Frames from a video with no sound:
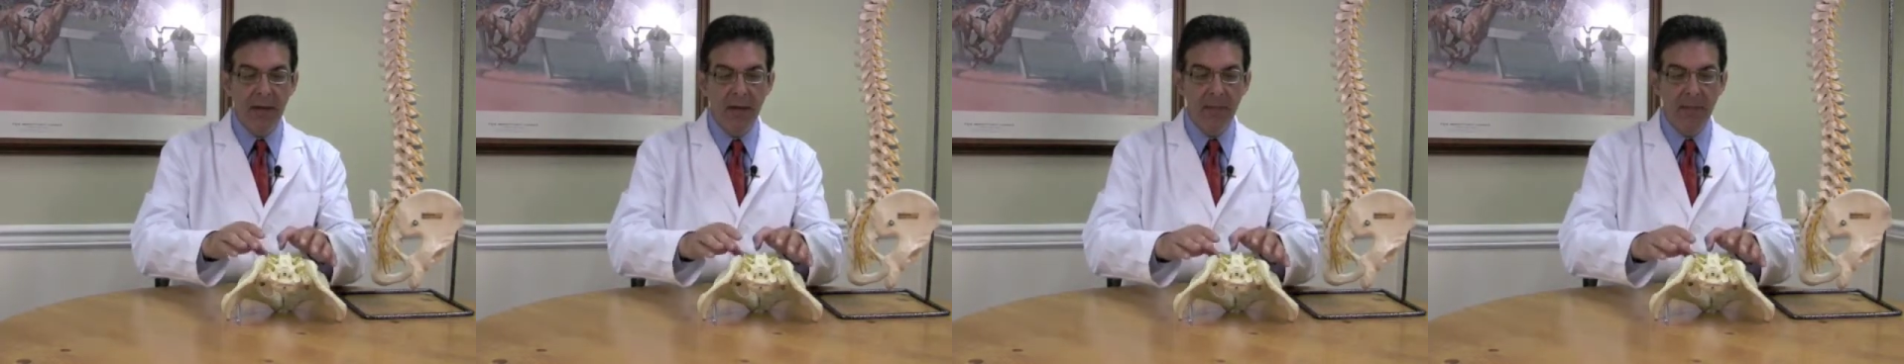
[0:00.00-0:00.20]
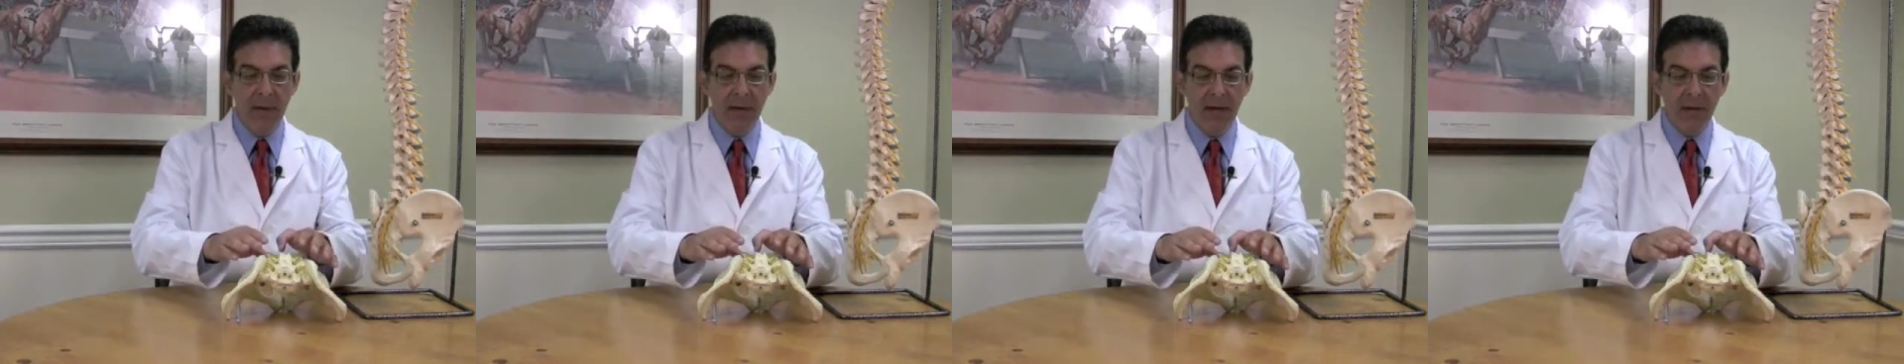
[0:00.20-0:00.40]

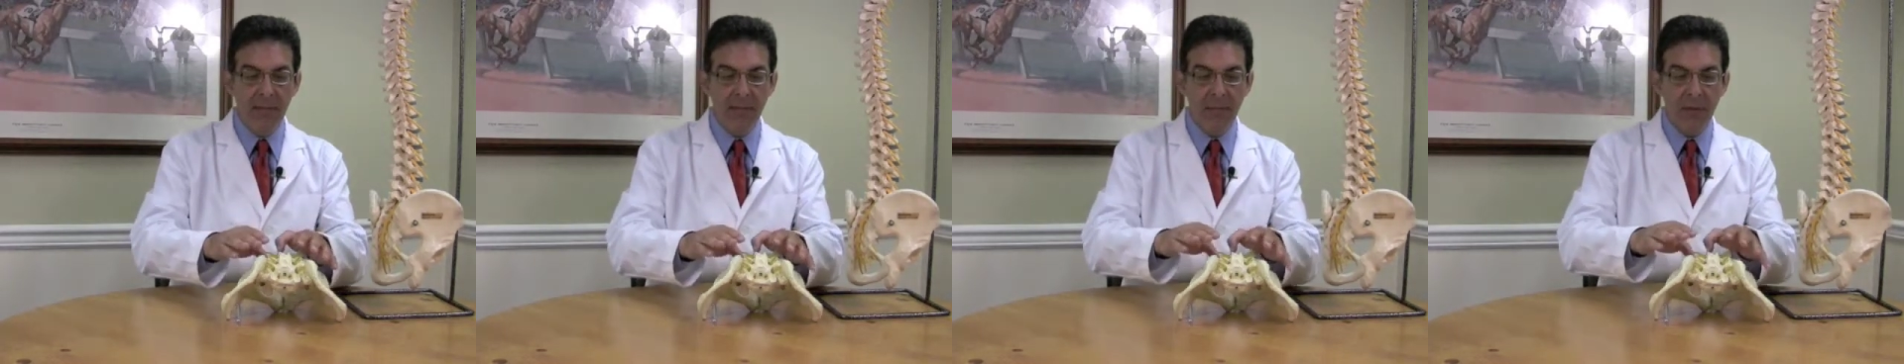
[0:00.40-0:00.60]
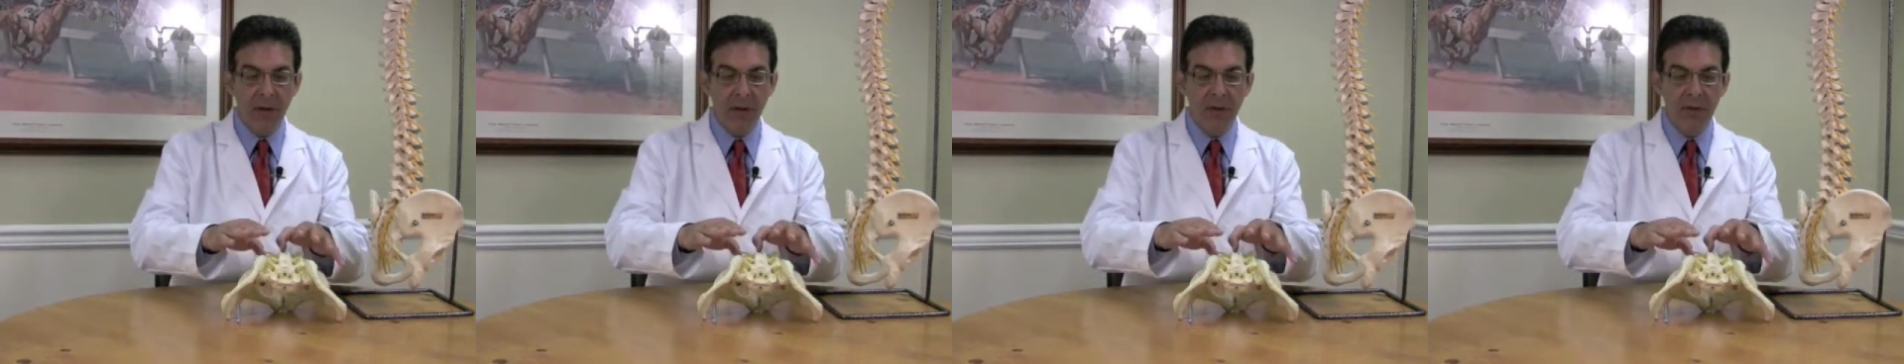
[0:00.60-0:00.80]
but
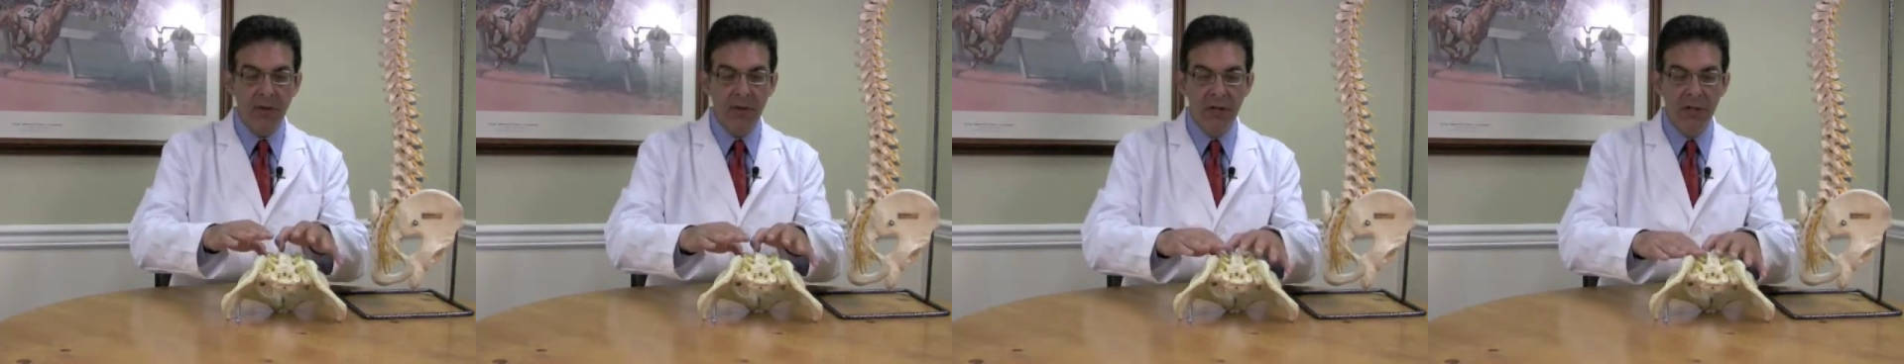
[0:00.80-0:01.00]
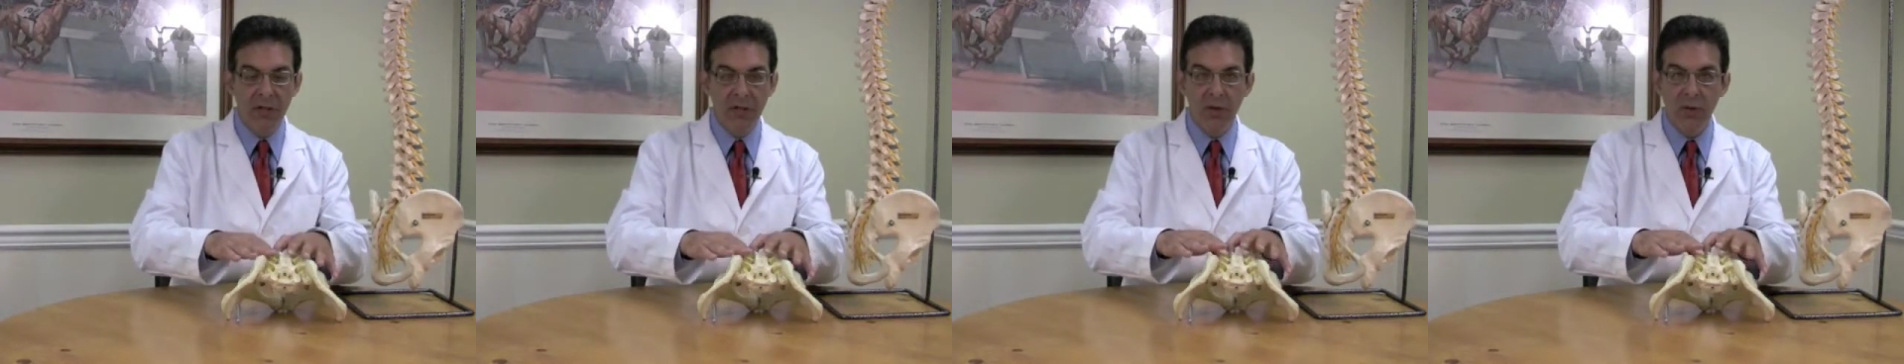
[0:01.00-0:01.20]

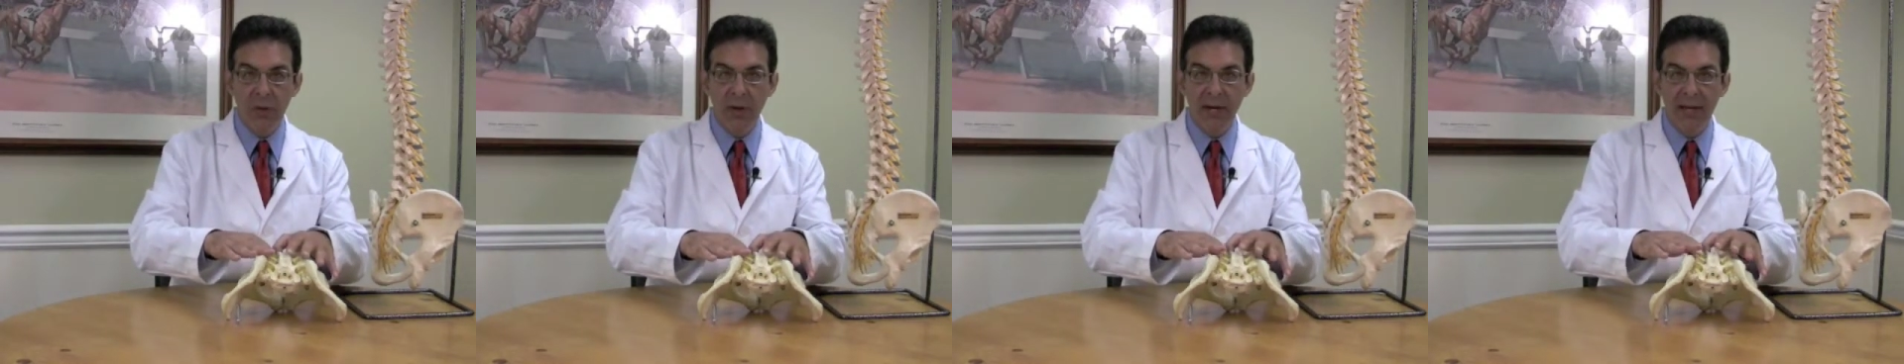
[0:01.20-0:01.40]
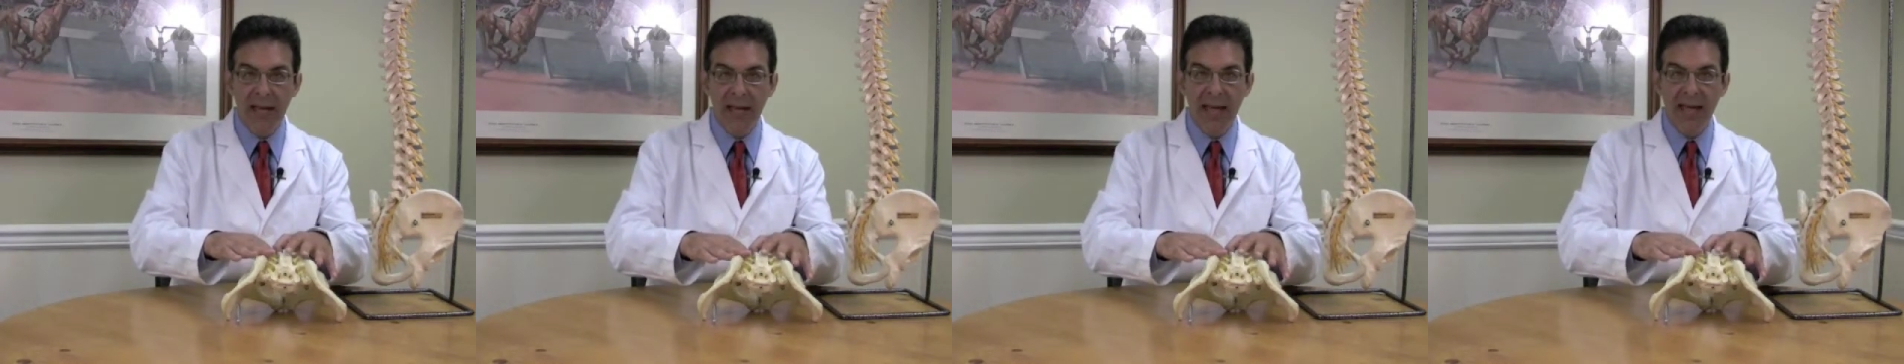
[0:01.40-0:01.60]
this
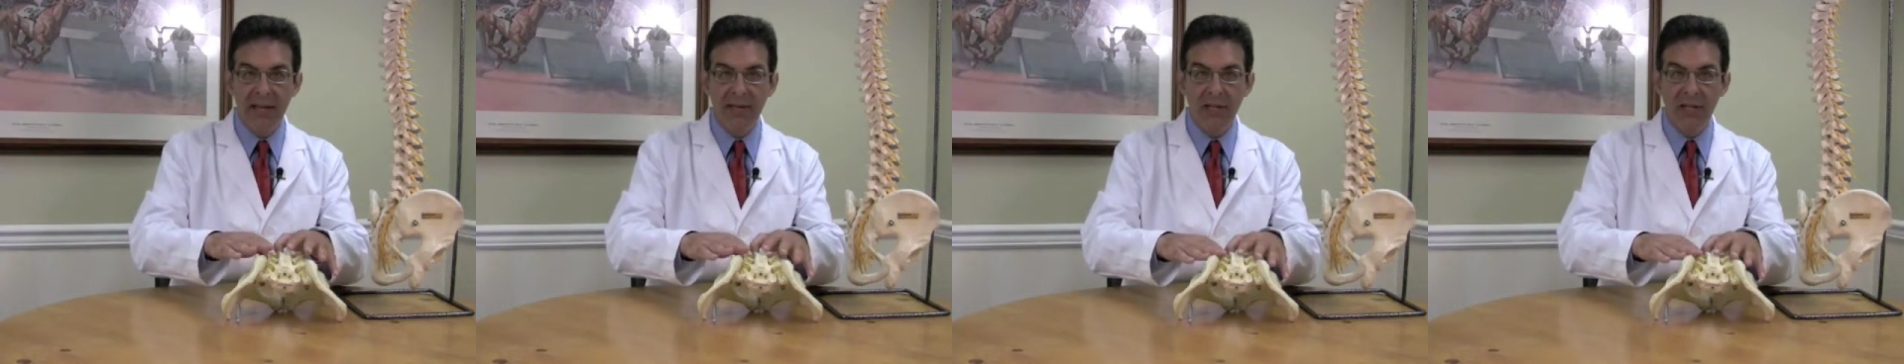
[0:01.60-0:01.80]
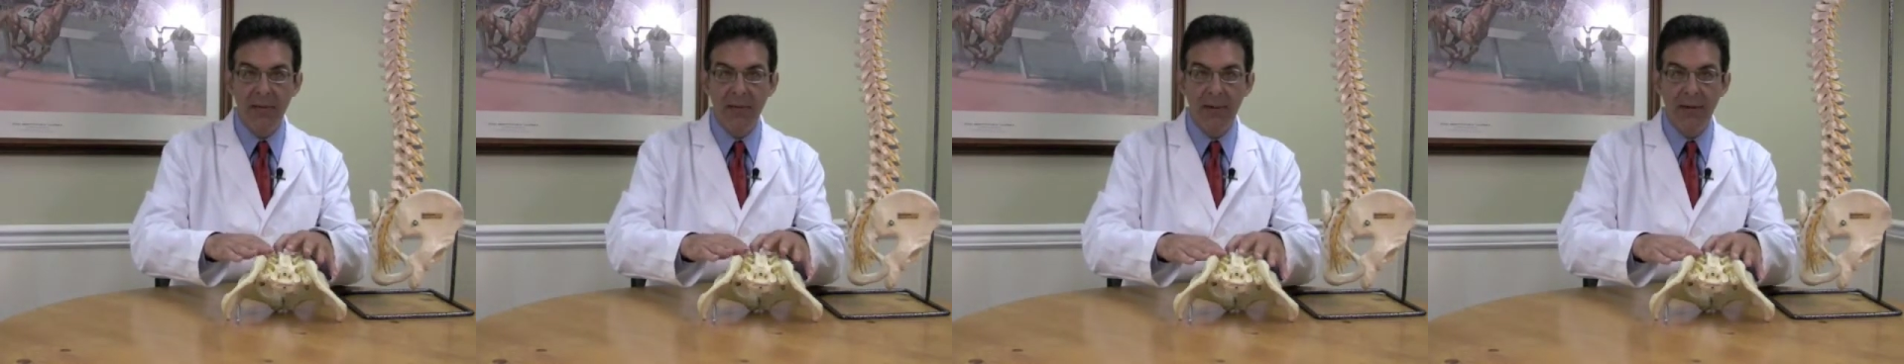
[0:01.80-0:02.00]
joint
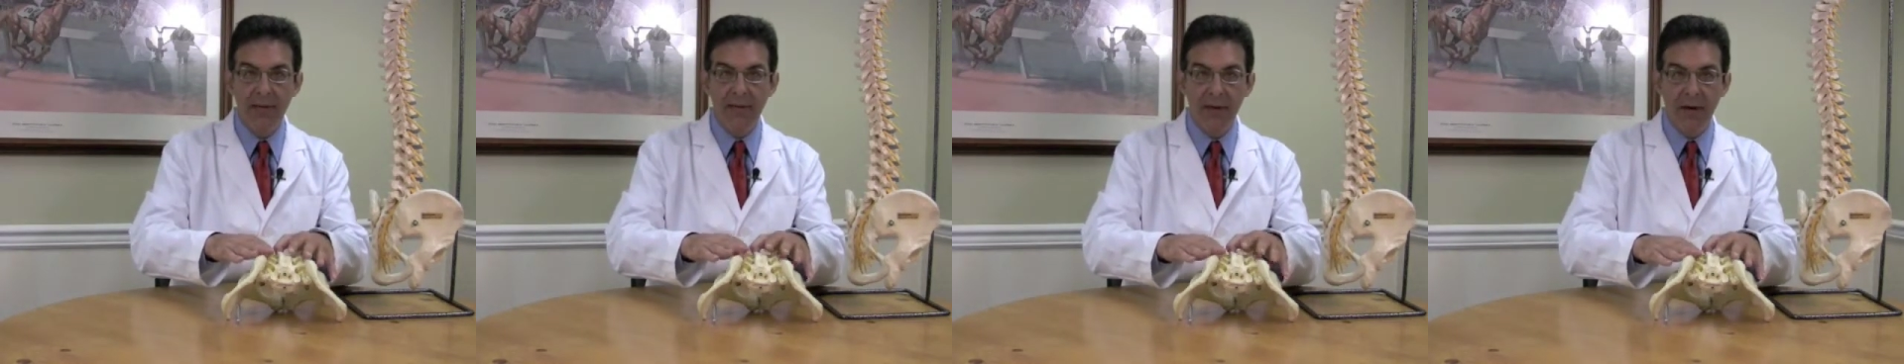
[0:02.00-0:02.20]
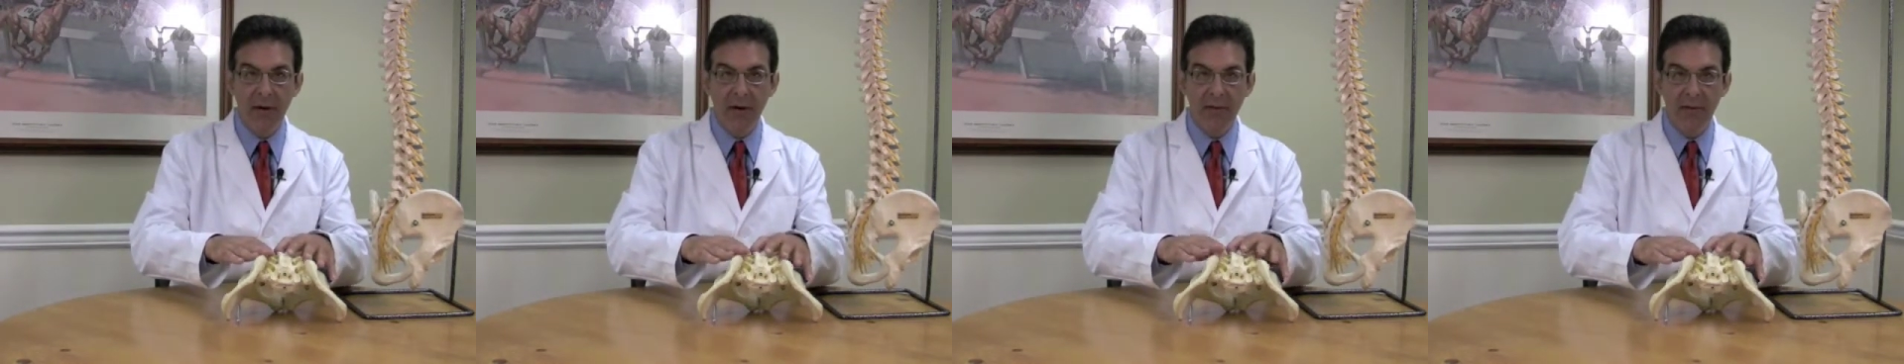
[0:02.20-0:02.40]
has to be
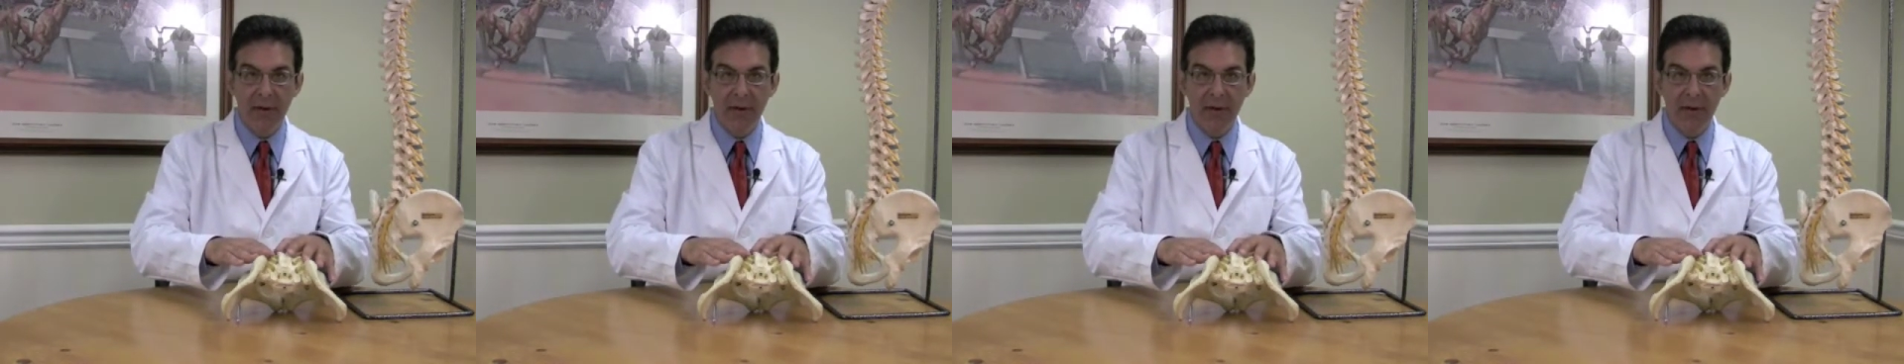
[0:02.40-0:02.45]
very,